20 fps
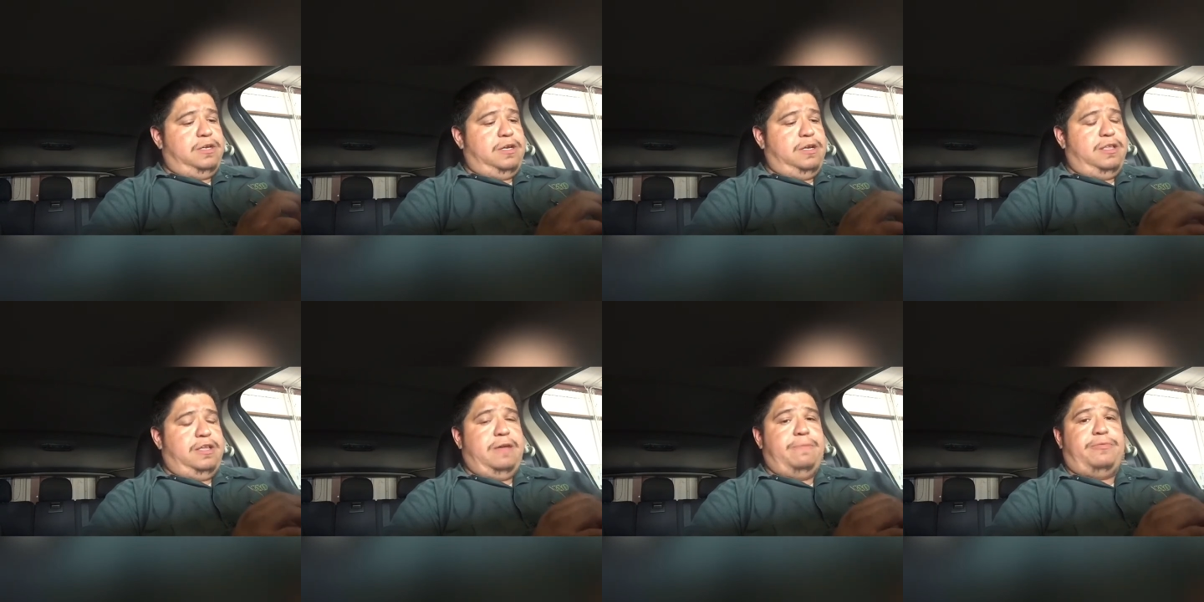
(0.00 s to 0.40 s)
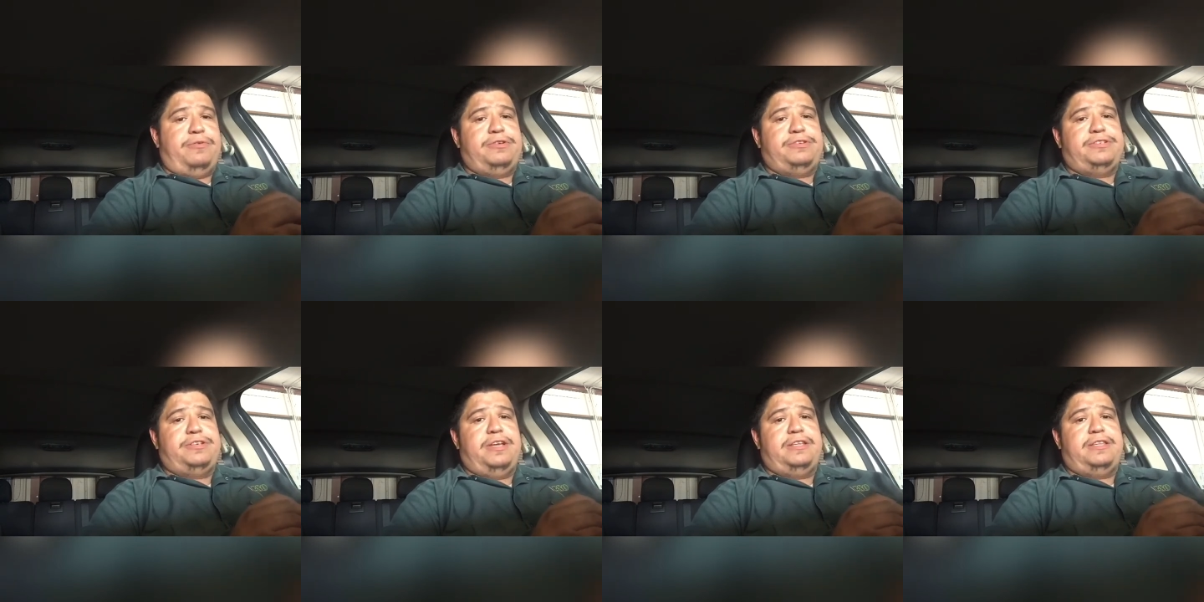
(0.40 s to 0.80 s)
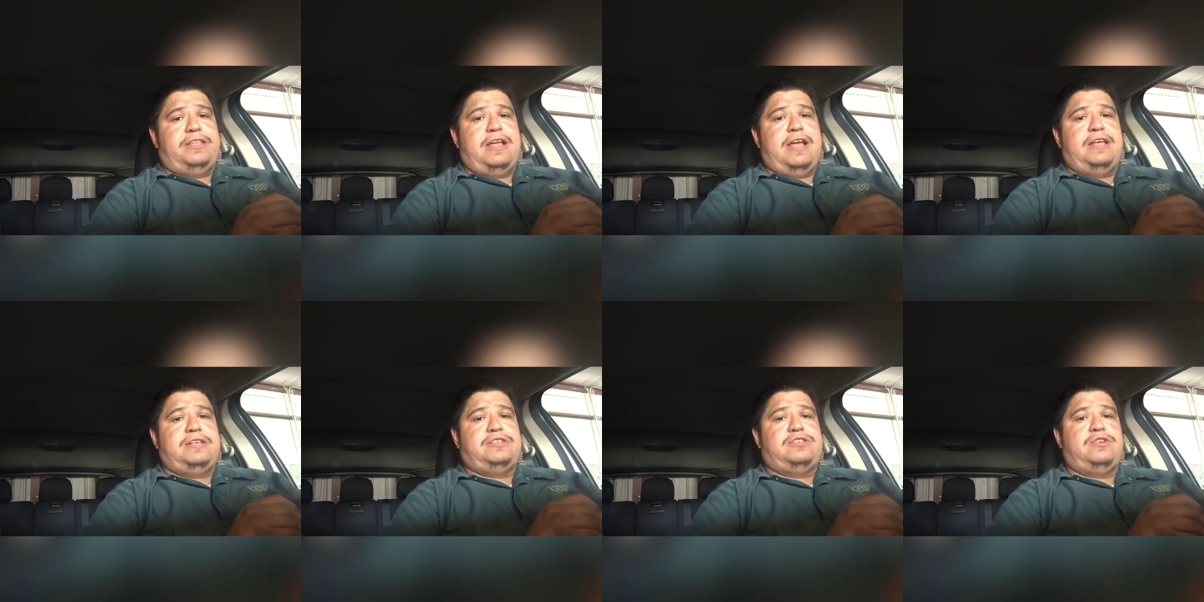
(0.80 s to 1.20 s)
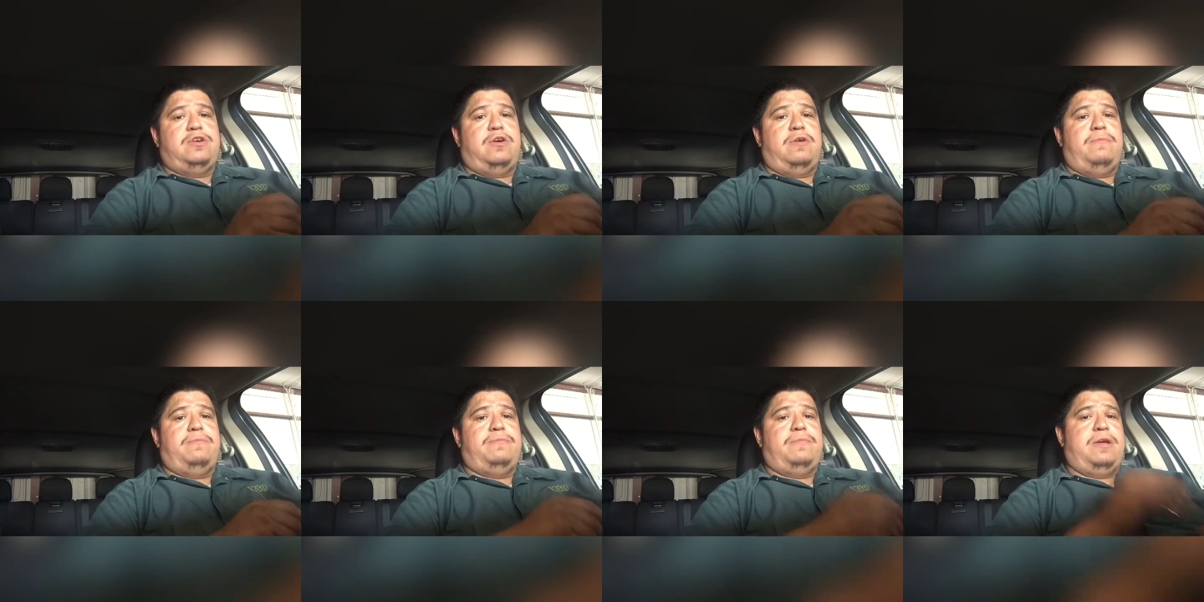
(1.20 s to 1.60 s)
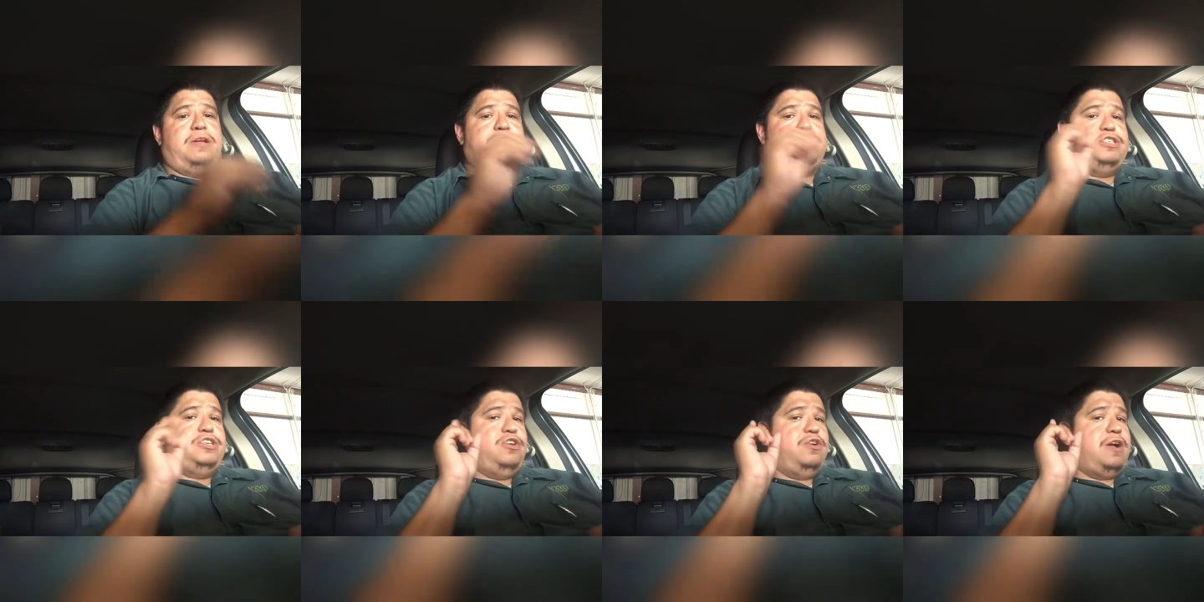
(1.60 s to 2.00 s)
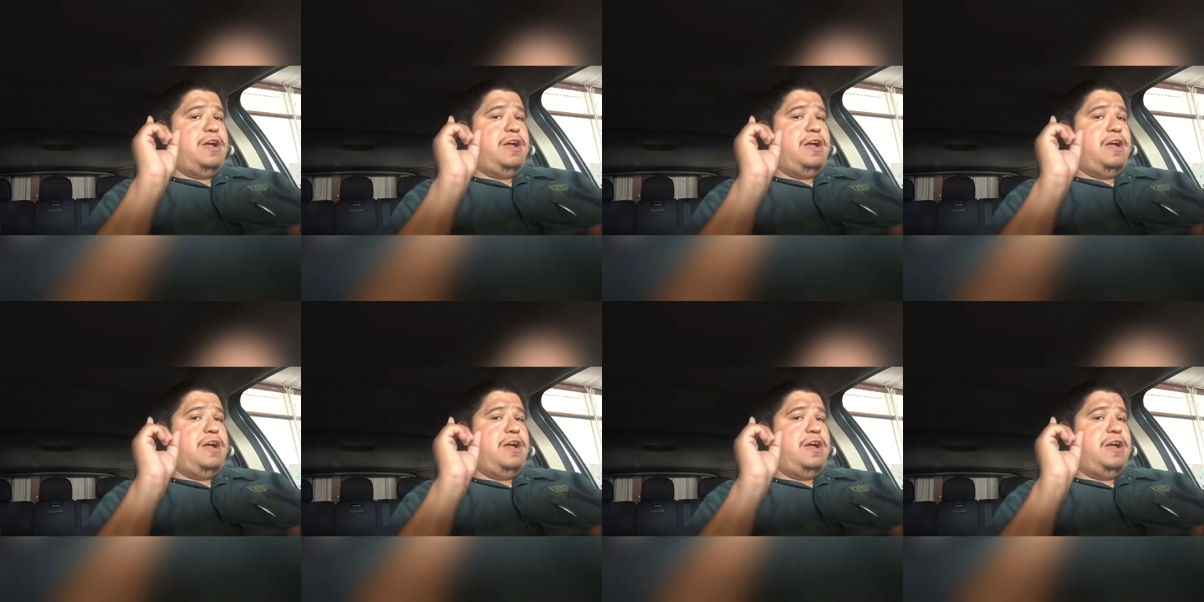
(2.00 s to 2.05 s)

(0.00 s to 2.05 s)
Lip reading: And I appreciate that. So I'll see you